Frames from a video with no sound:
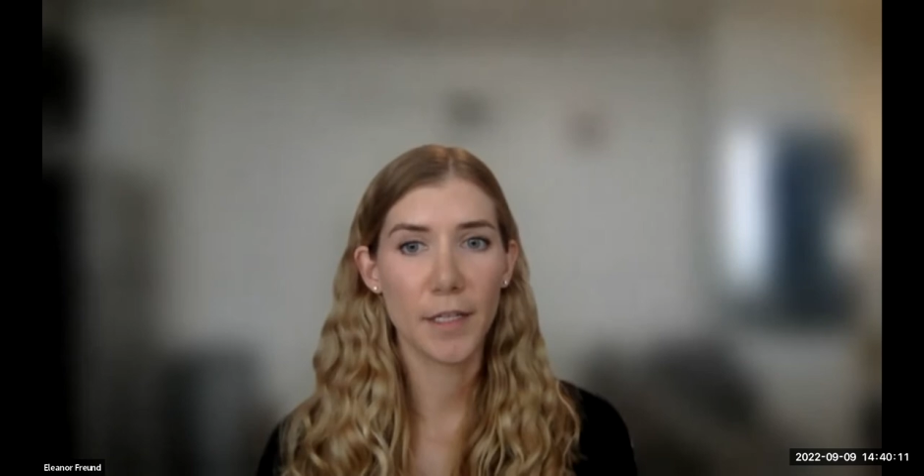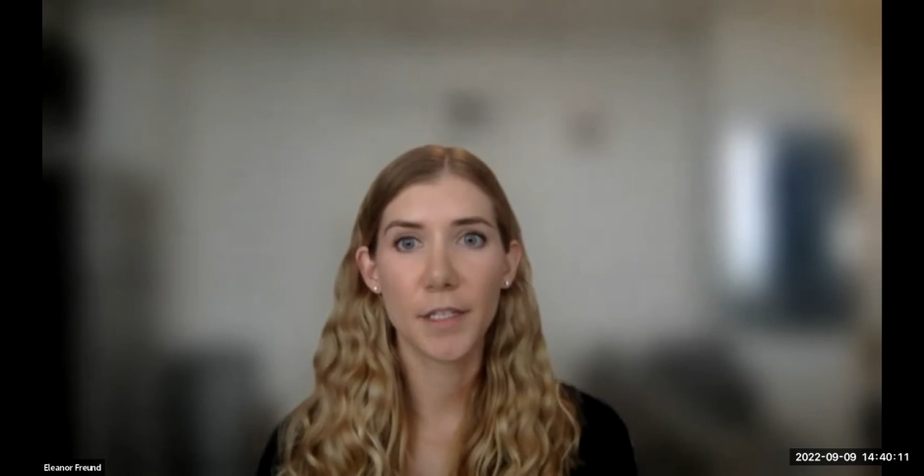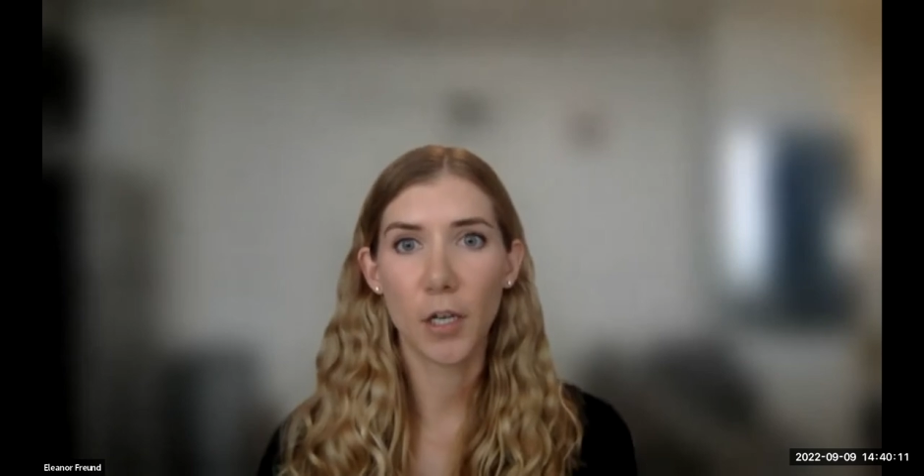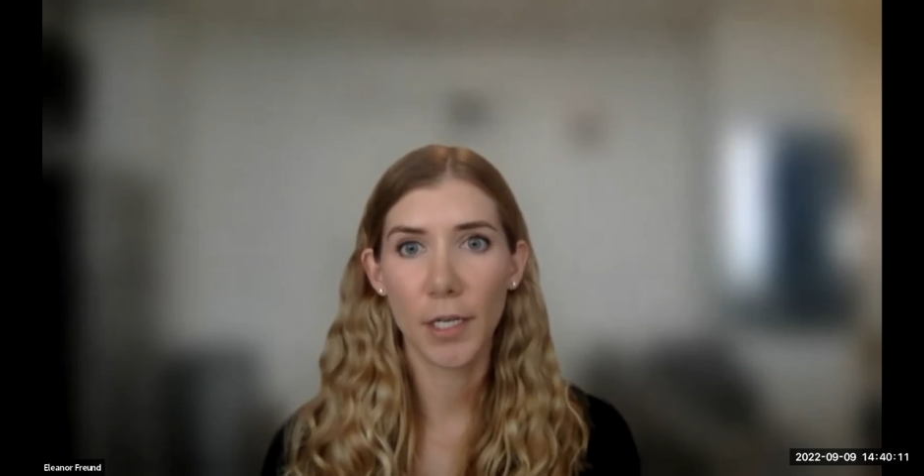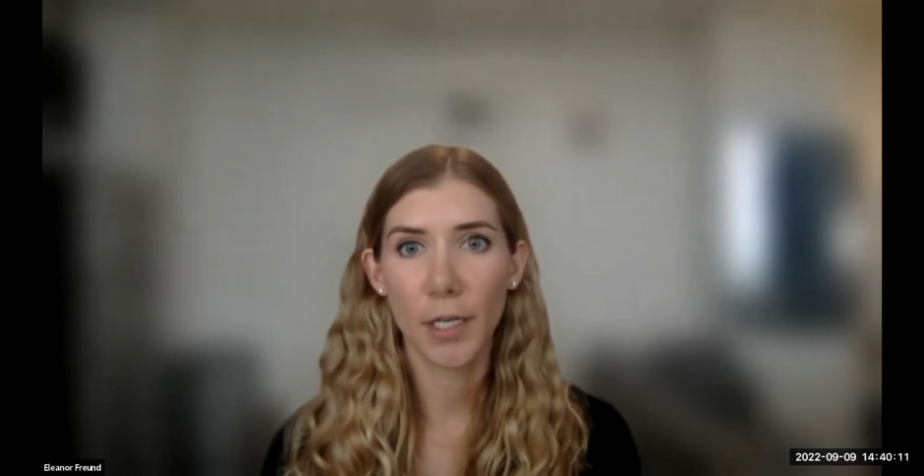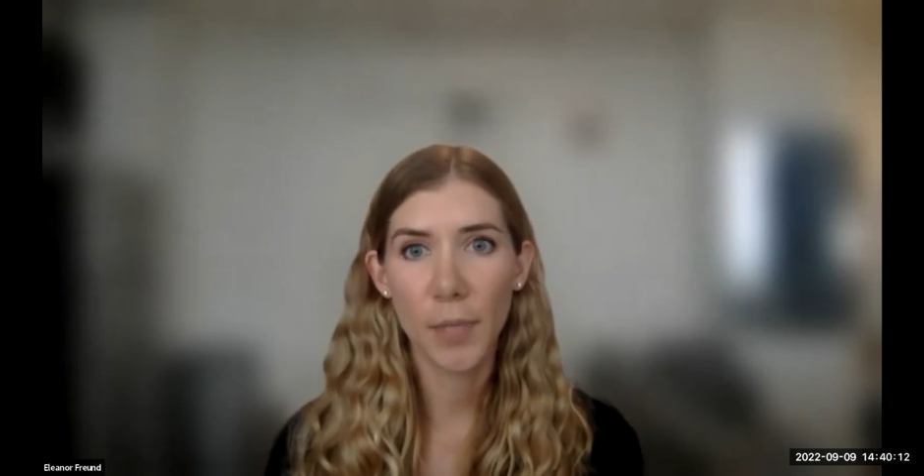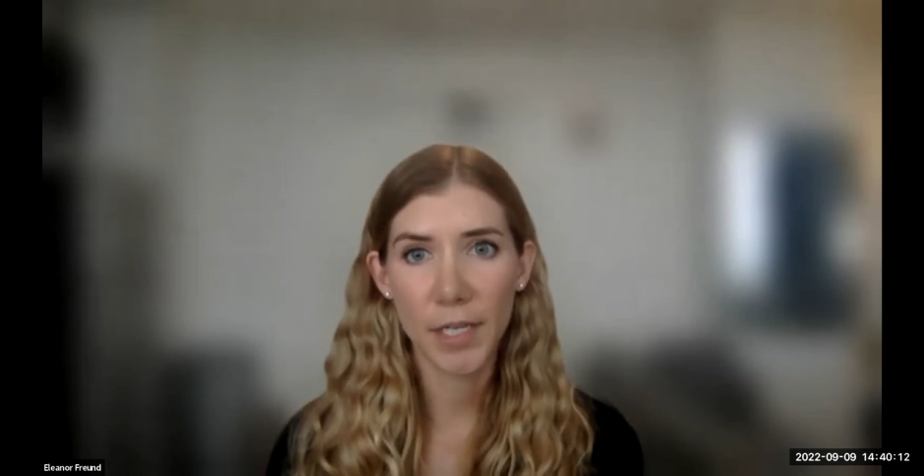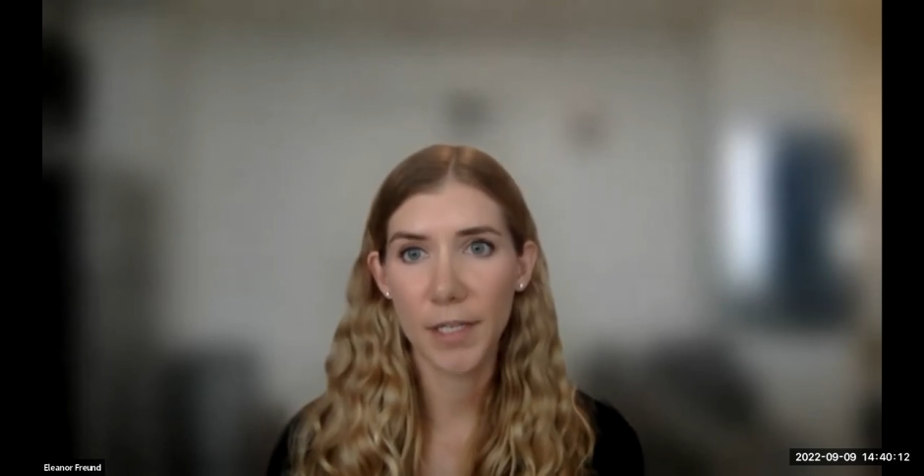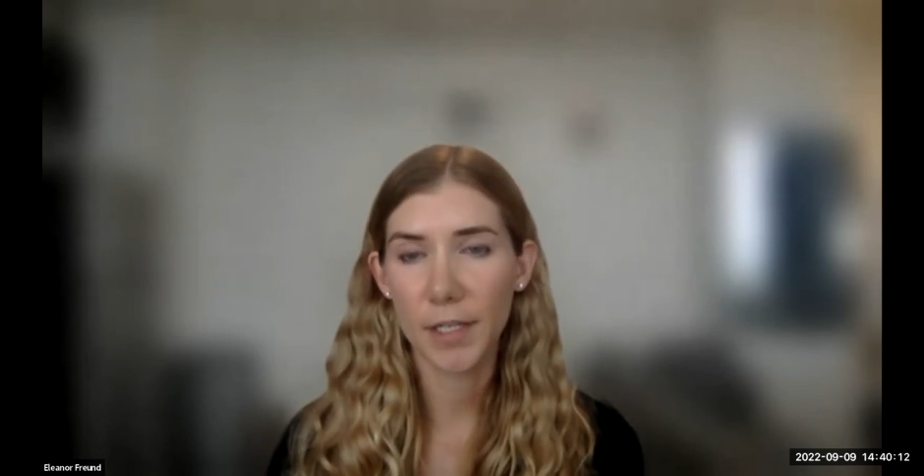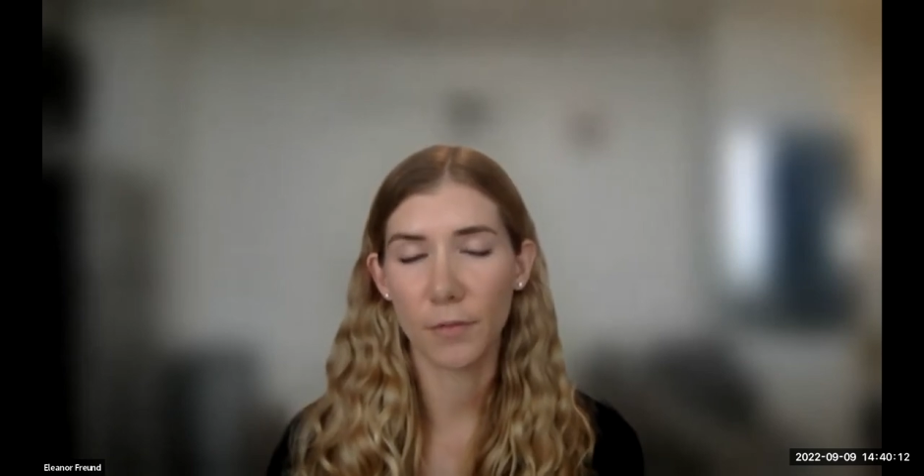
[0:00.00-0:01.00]
starring
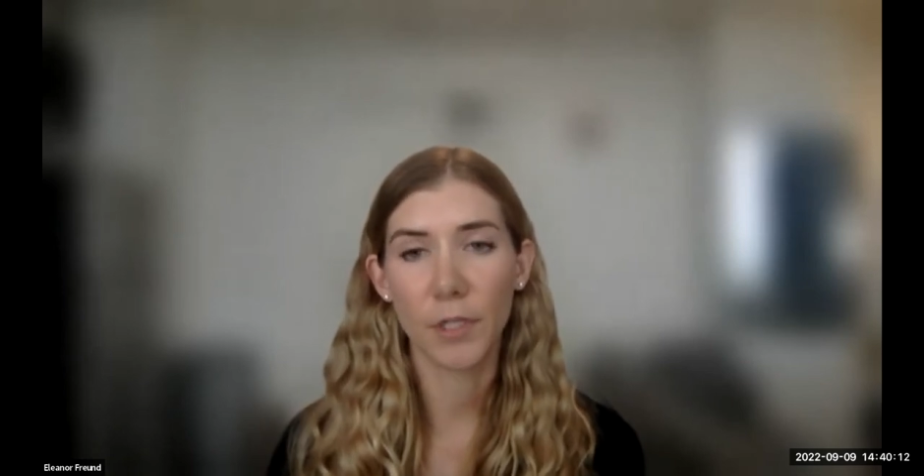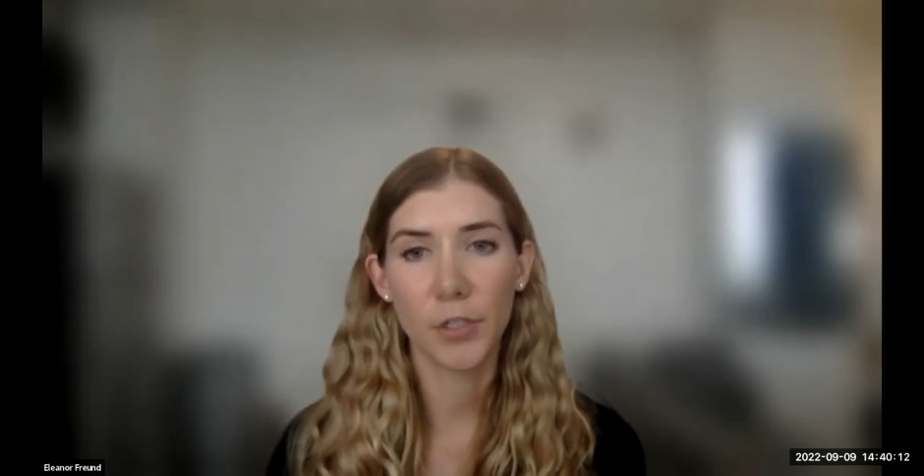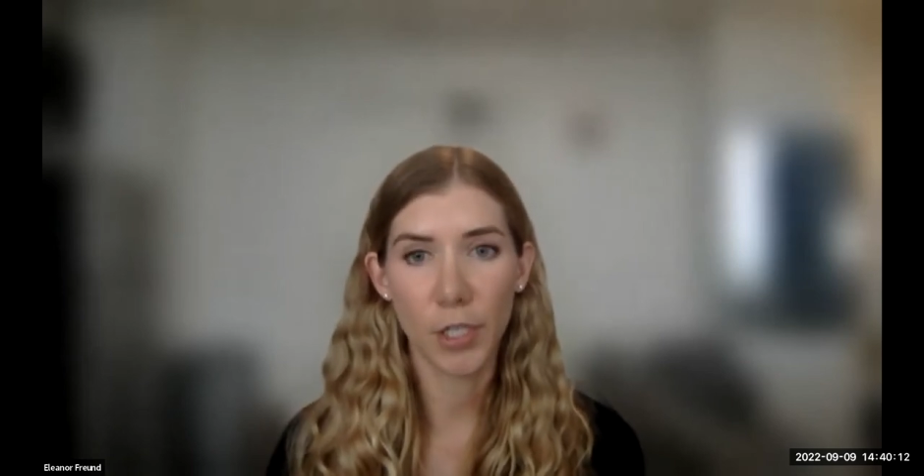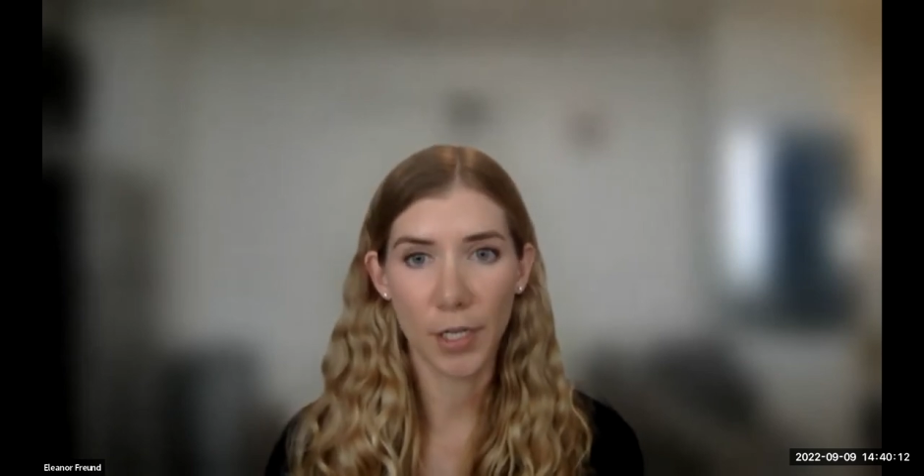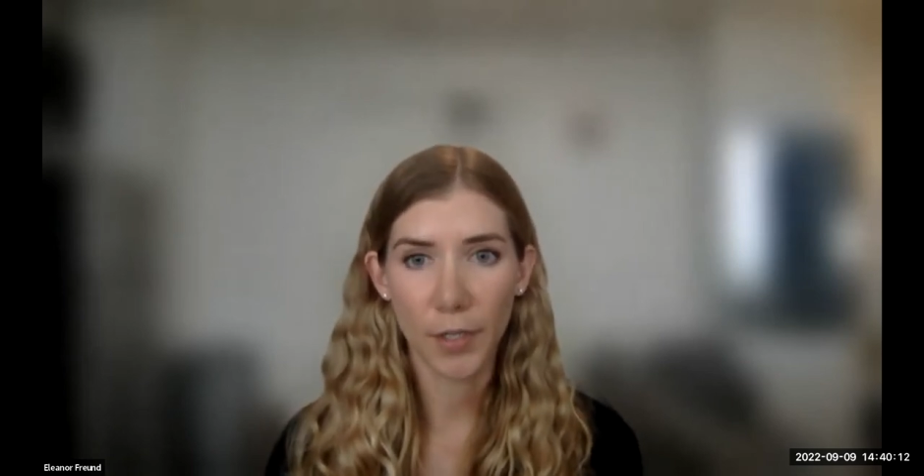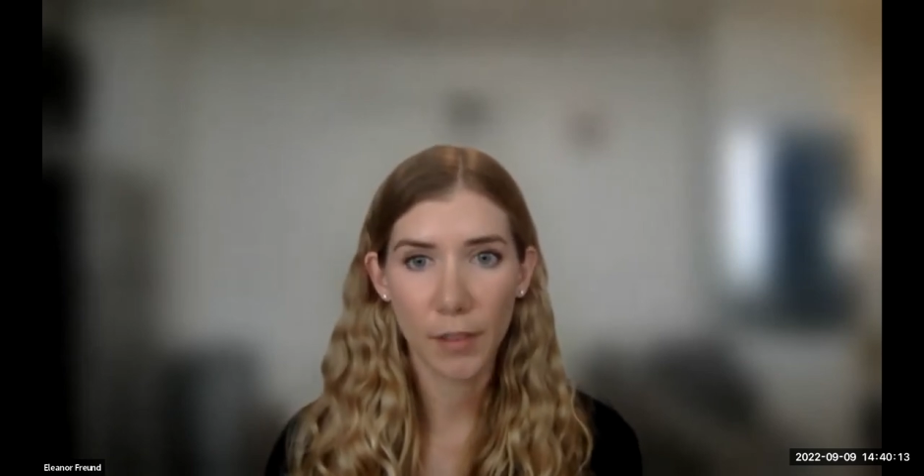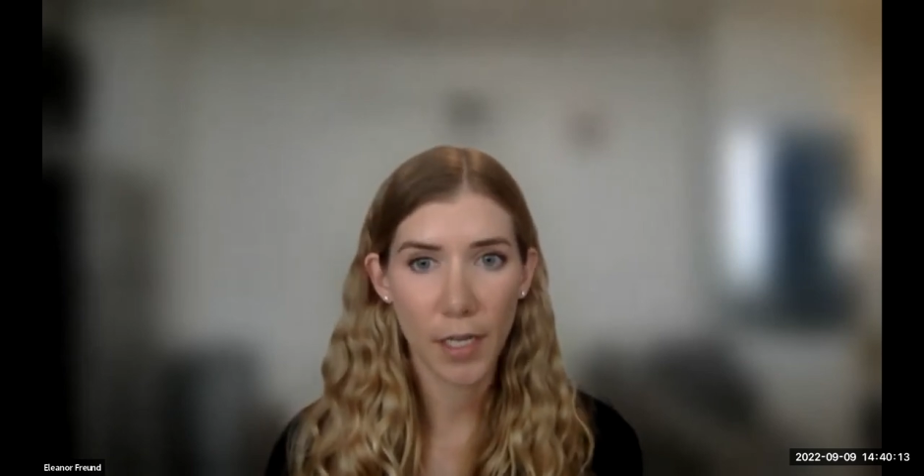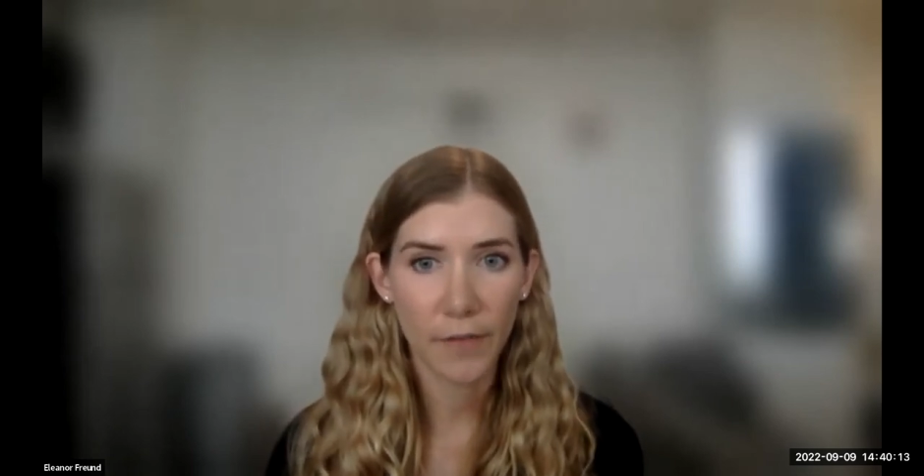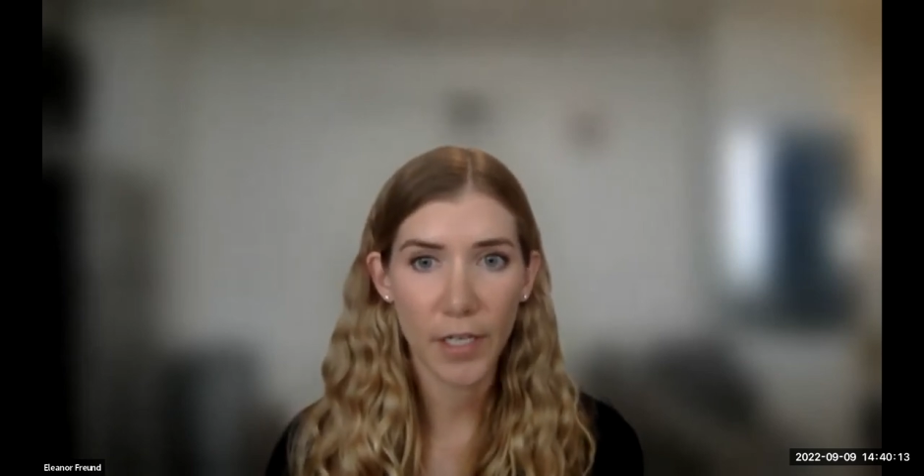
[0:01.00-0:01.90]
pieces that really generate a lot of